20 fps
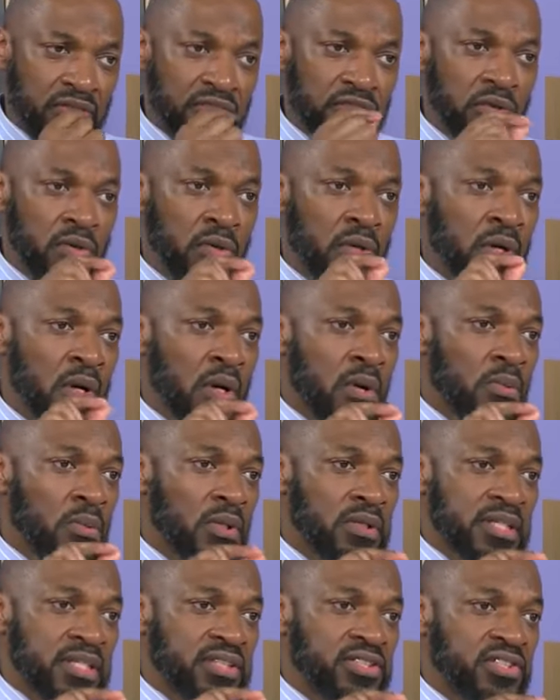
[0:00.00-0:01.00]
of thought,
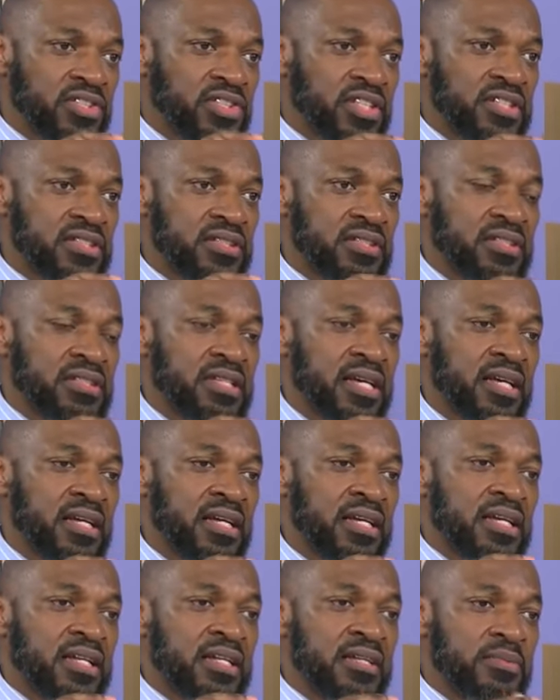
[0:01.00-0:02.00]
what they're suggesting is that
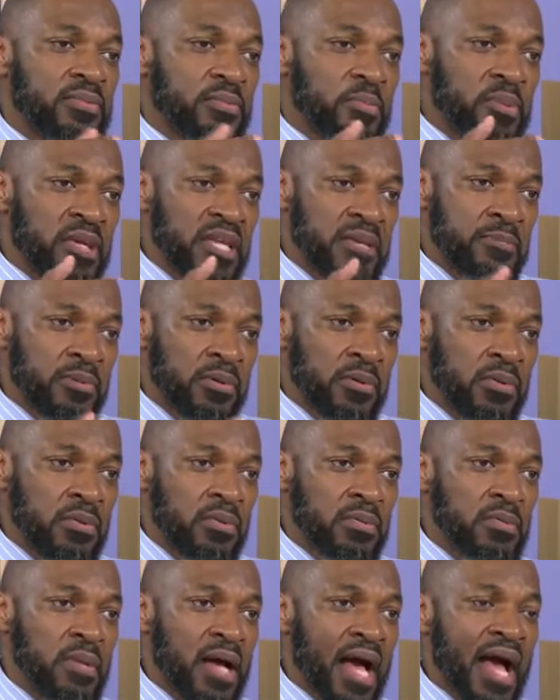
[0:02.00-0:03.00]

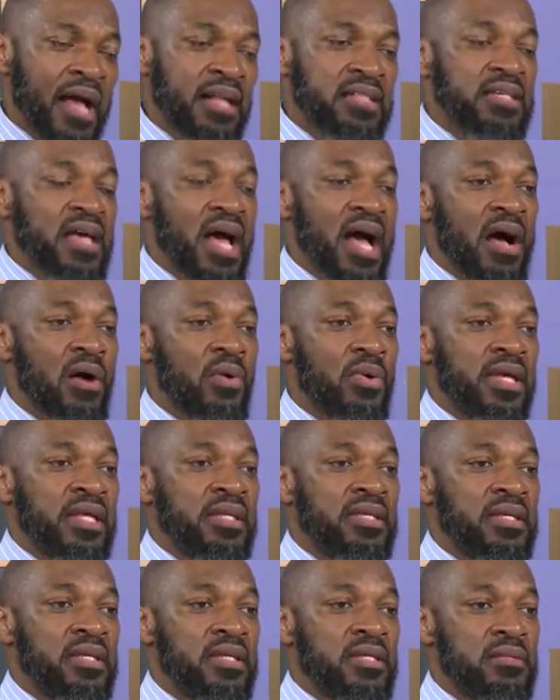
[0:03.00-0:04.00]
people act out
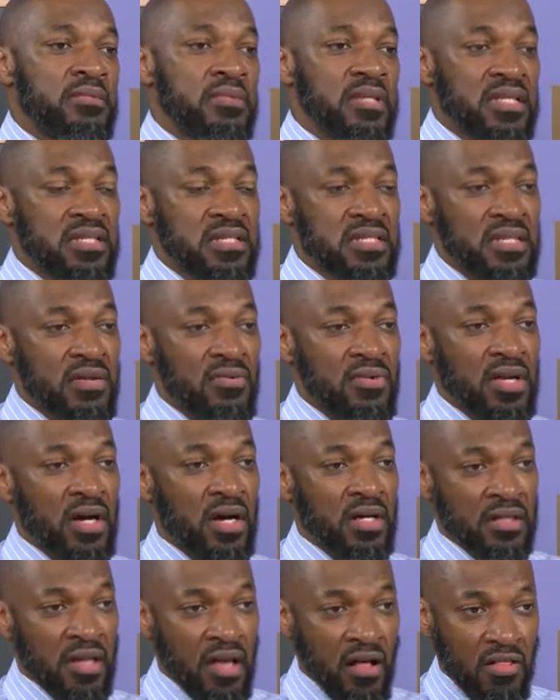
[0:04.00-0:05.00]
in necessarily
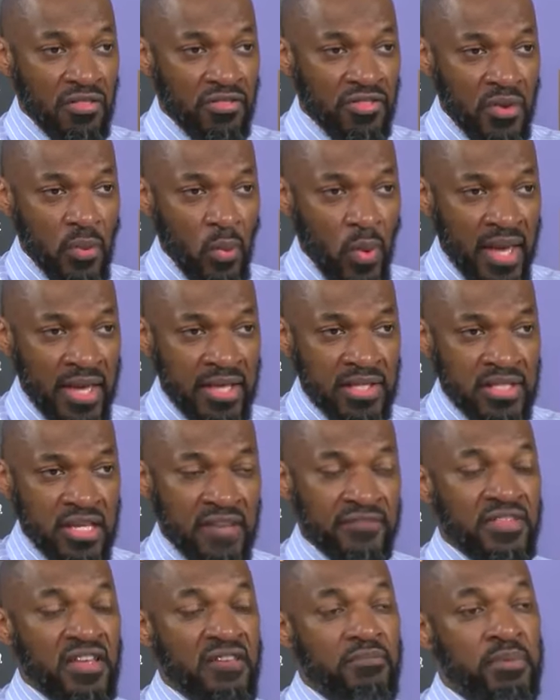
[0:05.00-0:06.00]
unhealthy ways
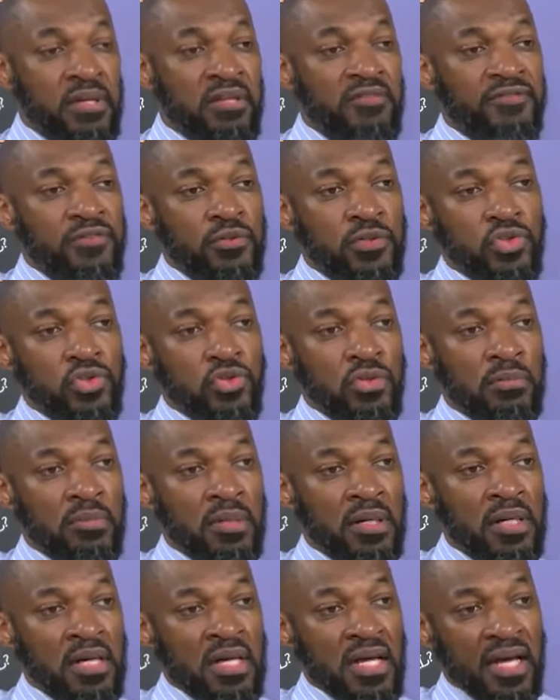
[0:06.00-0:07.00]
if they've been through
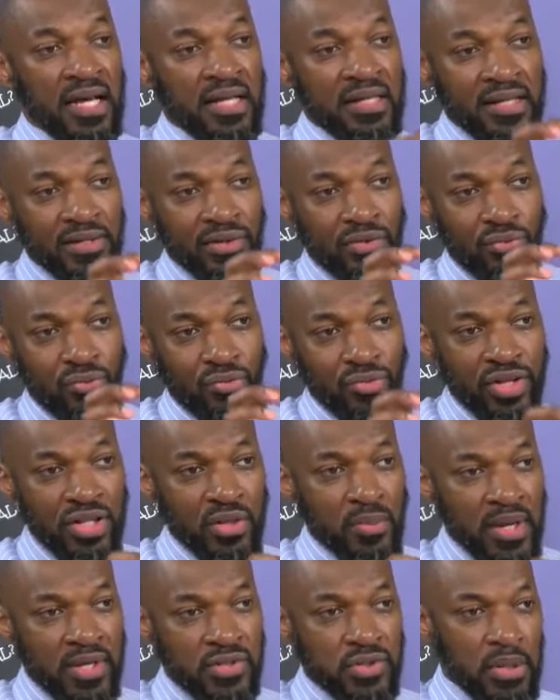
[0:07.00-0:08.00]
trauma, and that the real
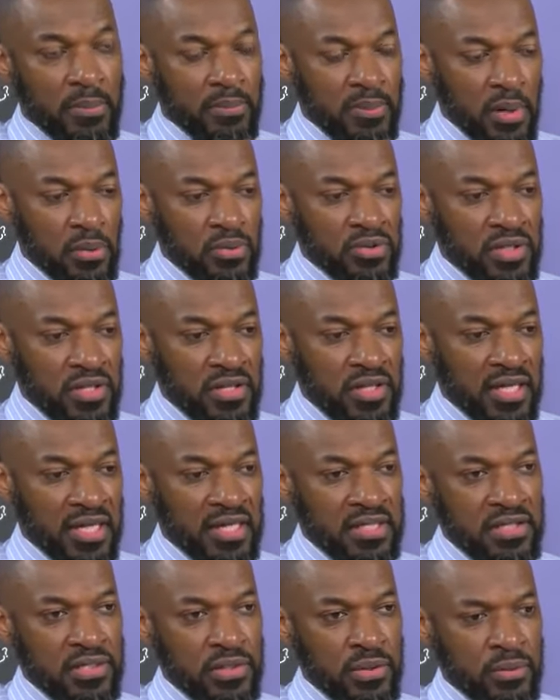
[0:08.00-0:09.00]
way to approach the thing
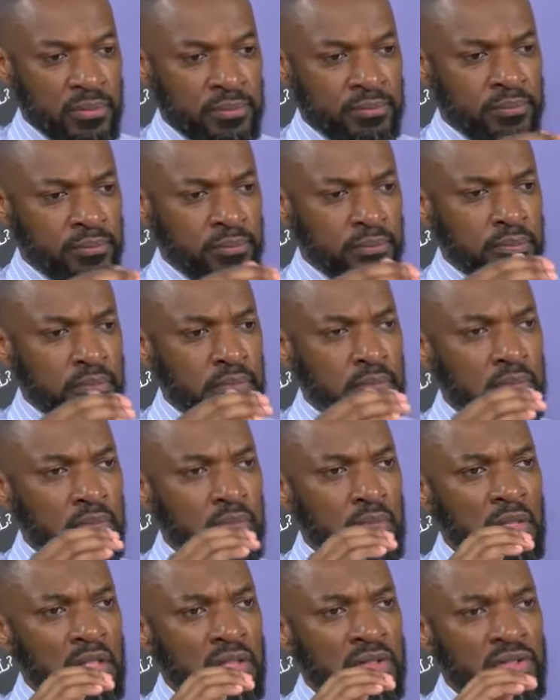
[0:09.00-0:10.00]
is
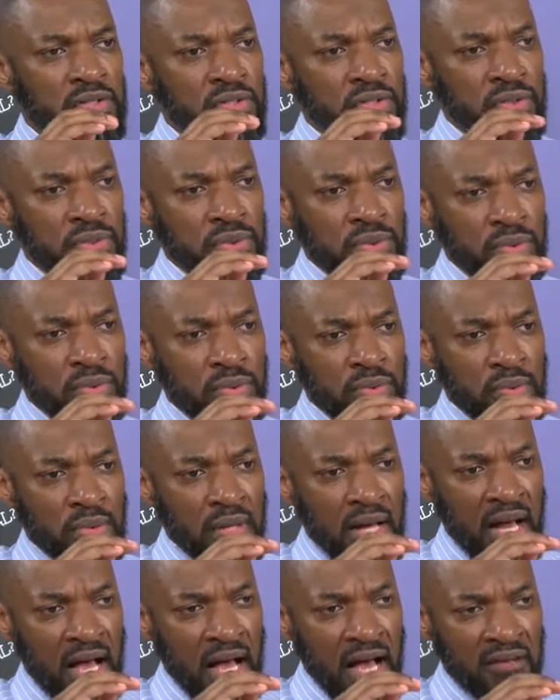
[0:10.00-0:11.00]
to
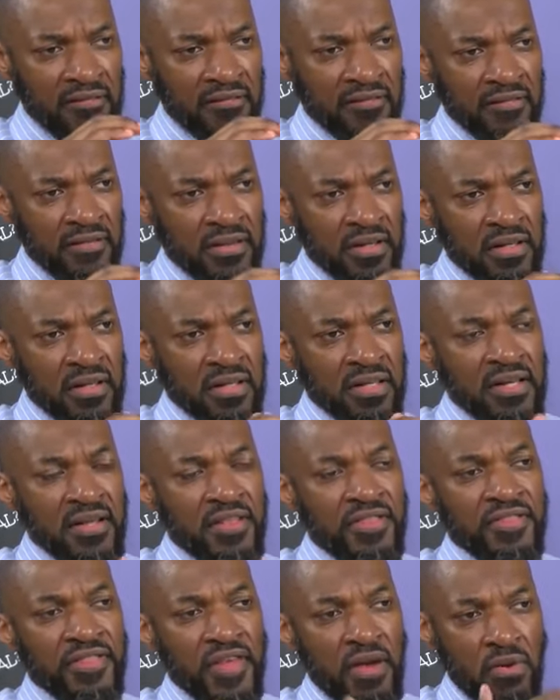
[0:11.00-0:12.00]
have
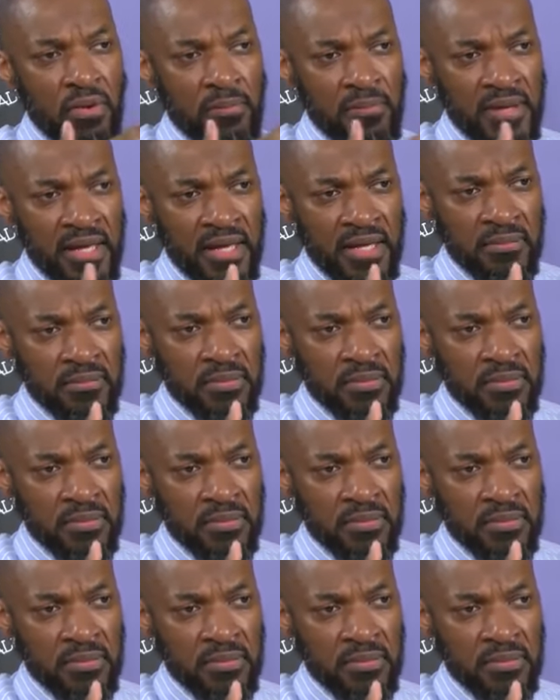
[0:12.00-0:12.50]
therapy,